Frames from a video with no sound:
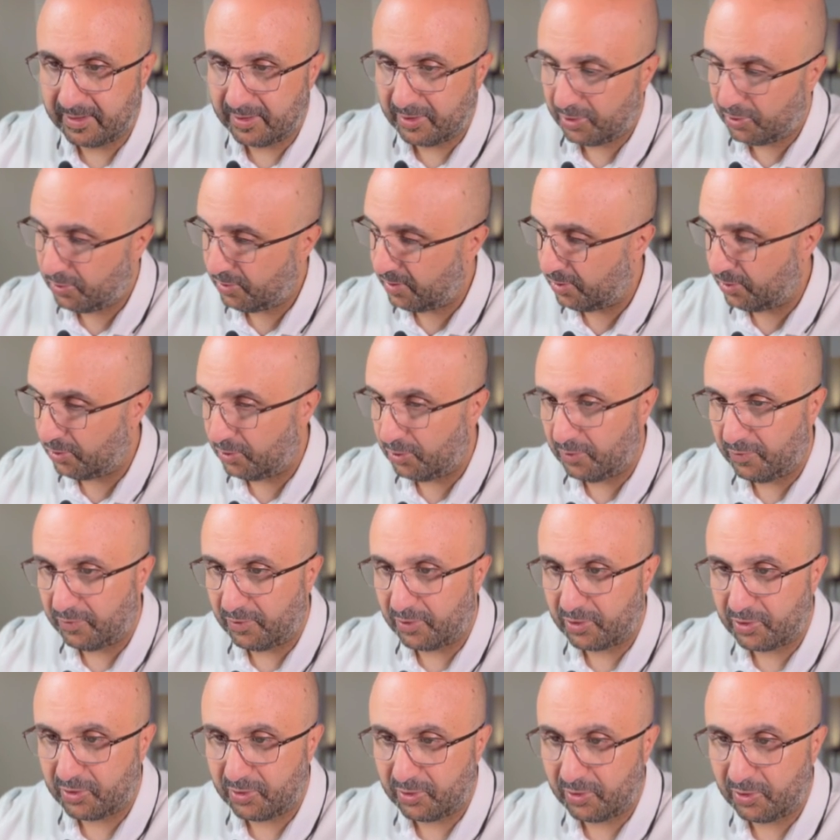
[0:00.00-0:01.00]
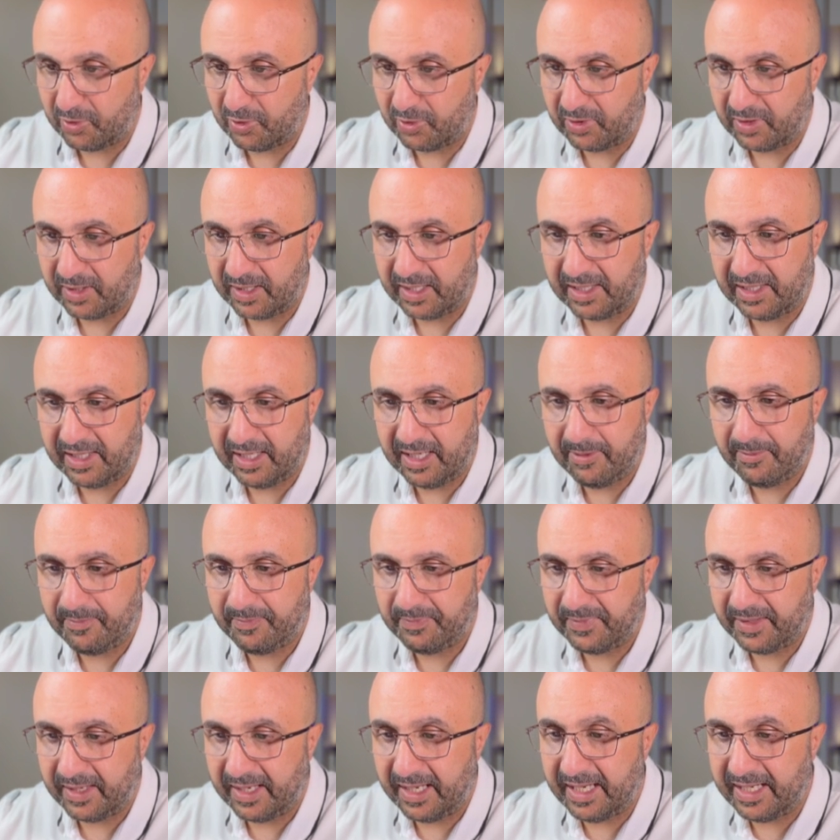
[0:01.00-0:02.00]
create a new function called getName.
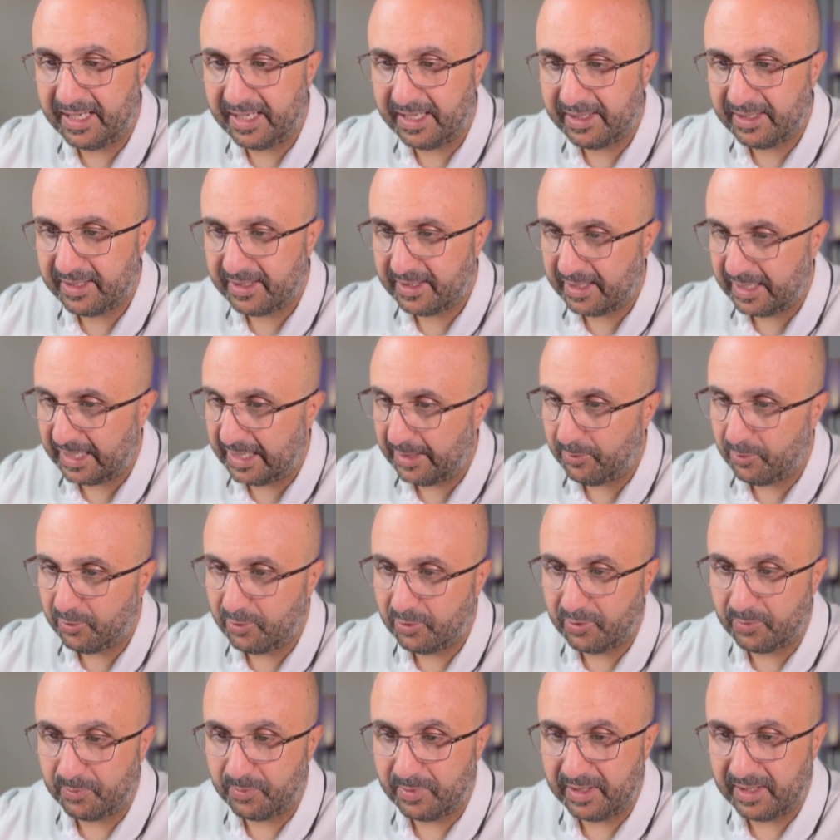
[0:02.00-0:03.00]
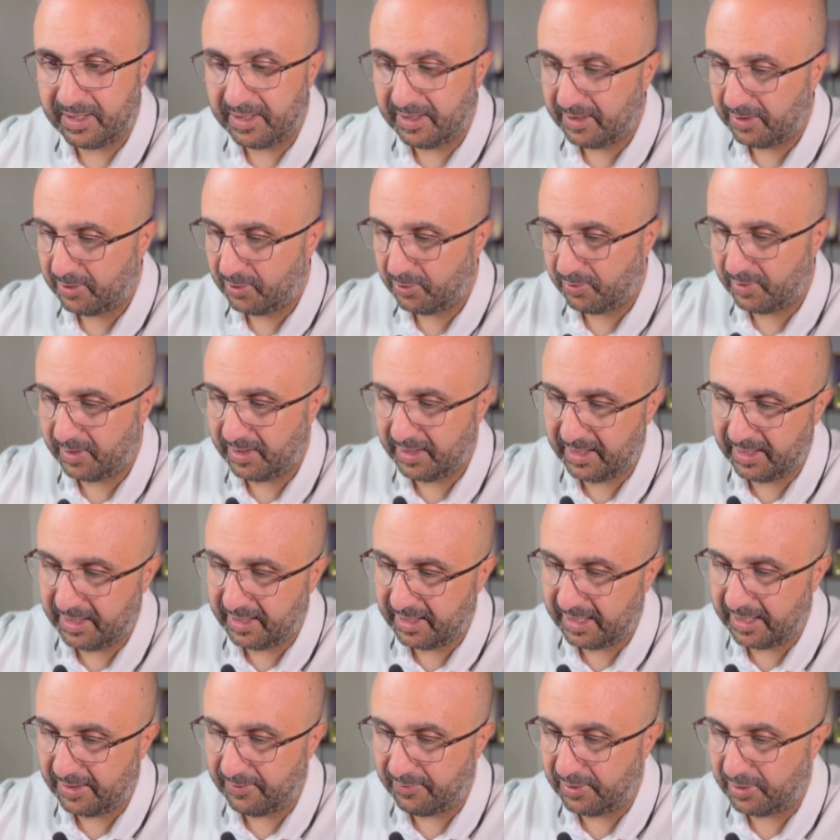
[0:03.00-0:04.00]
In it, I'm going to be
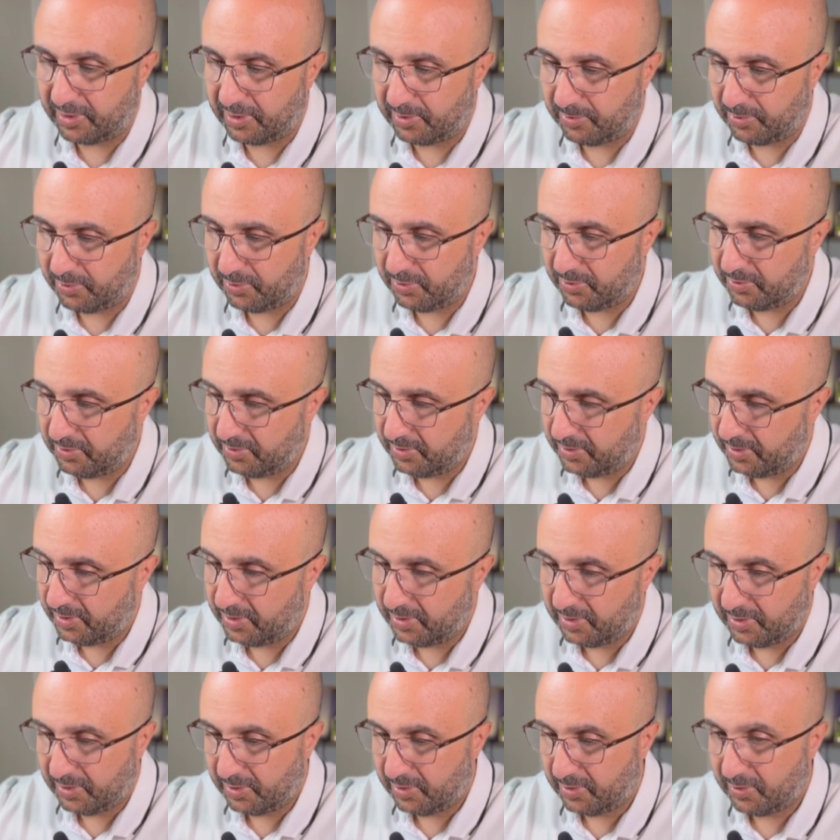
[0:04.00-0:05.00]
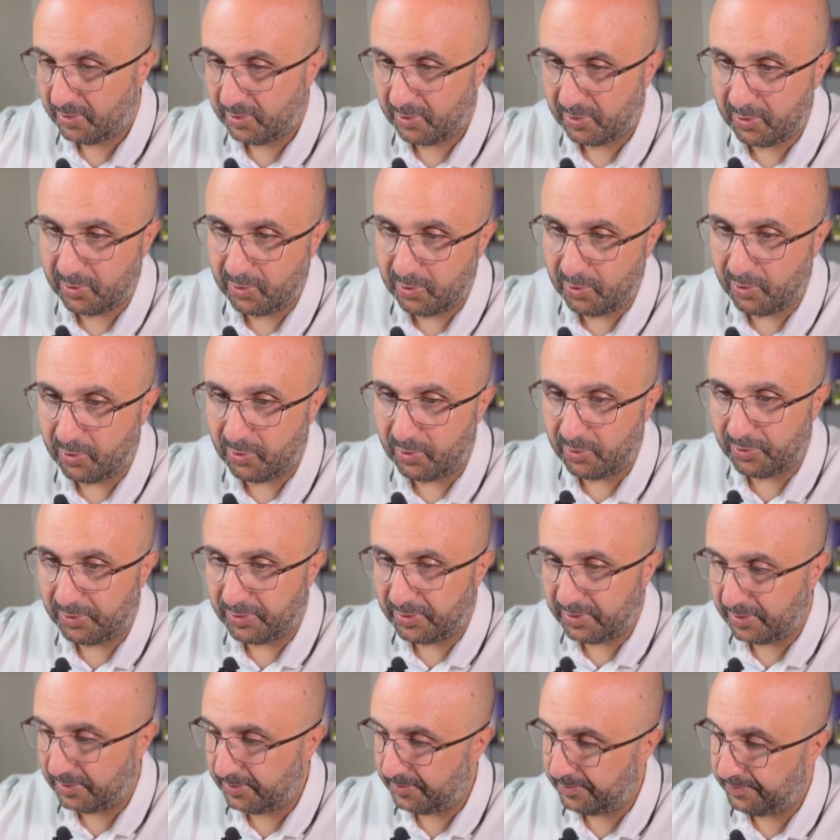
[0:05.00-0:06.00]
creating a variable
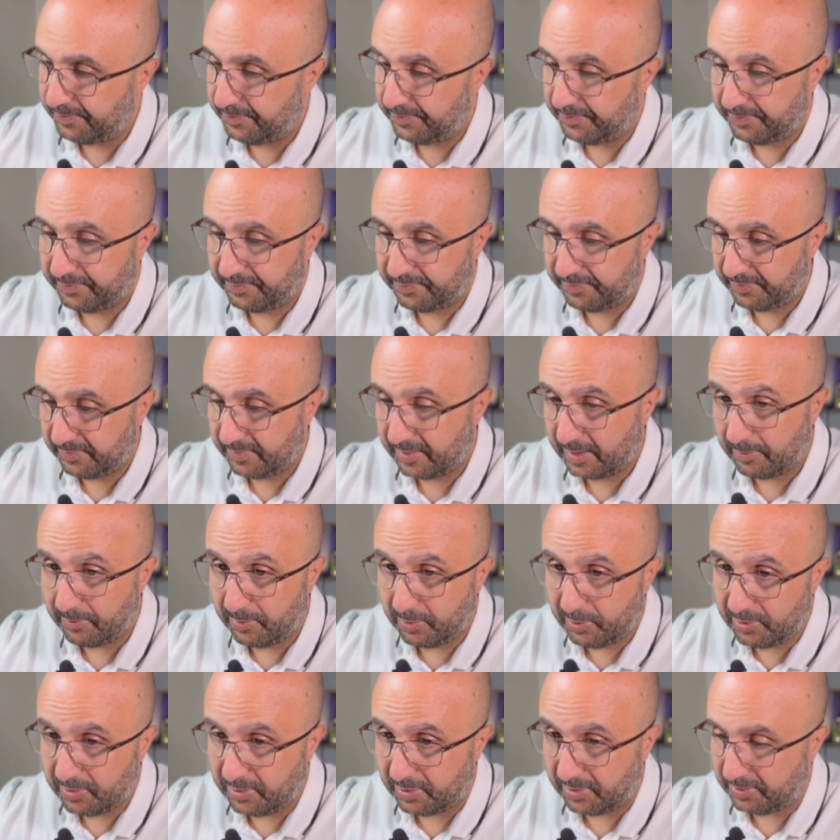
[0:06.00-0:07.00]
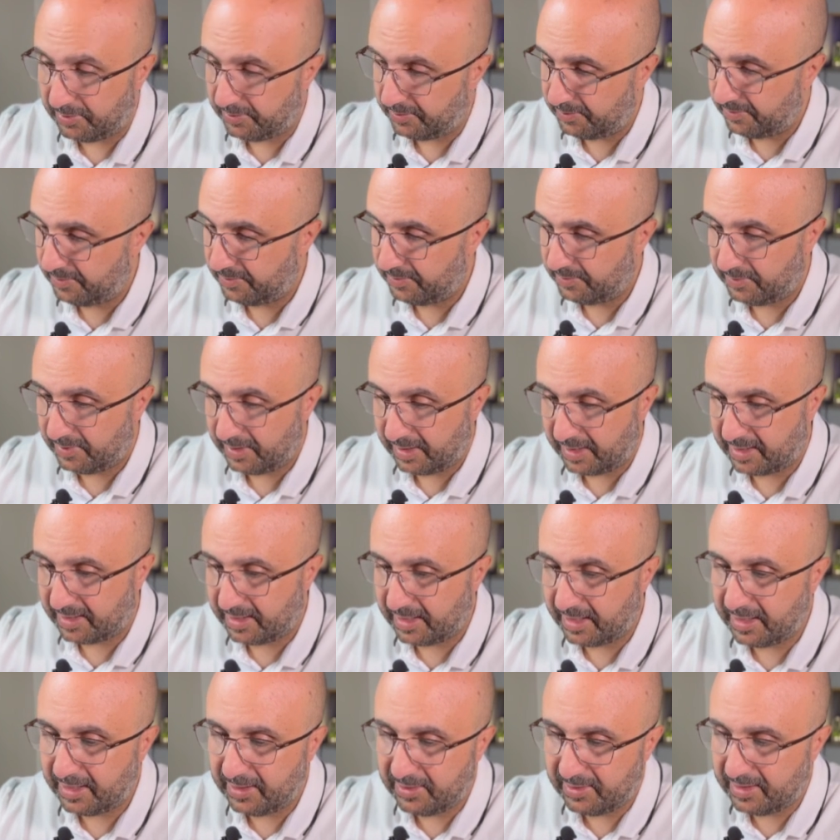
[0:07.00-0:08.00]
called person.
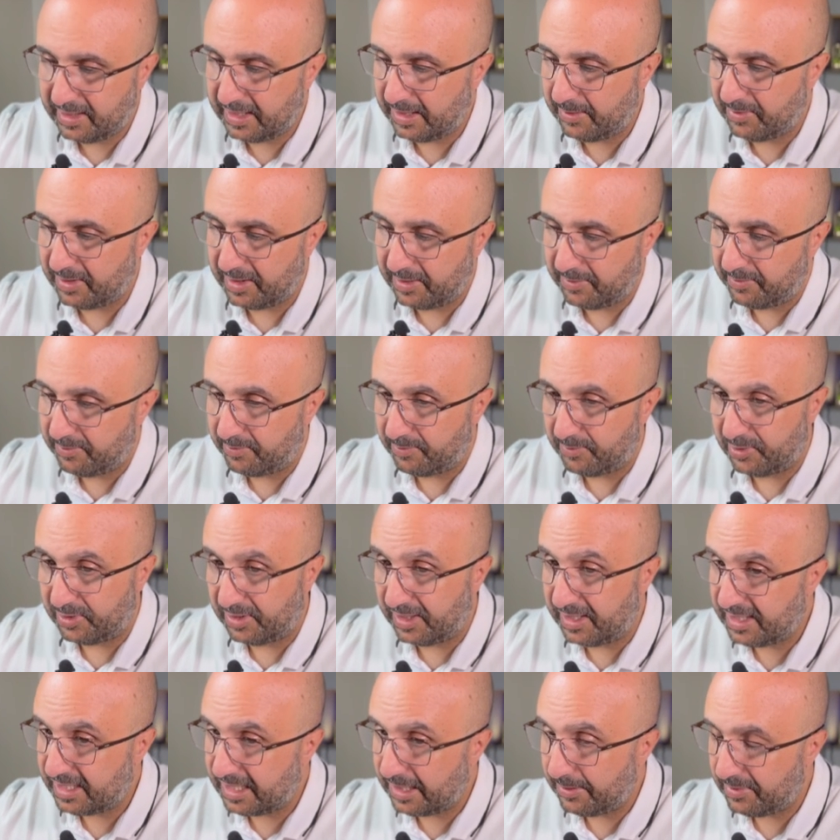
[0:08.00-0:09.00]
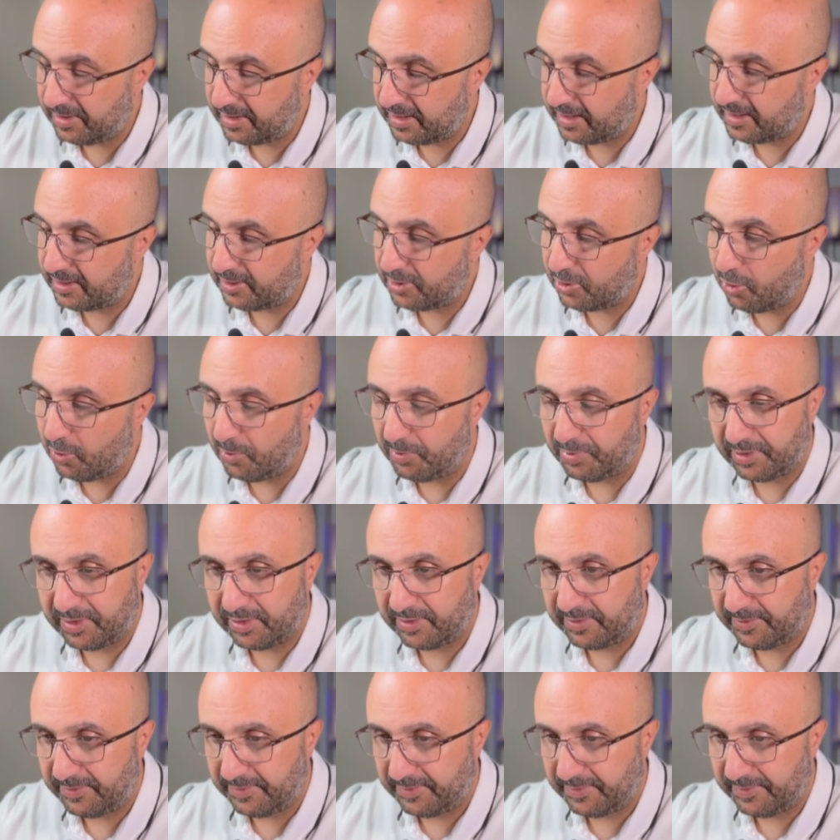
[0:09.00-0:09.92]
Exactly the same name, but this time it's a scoped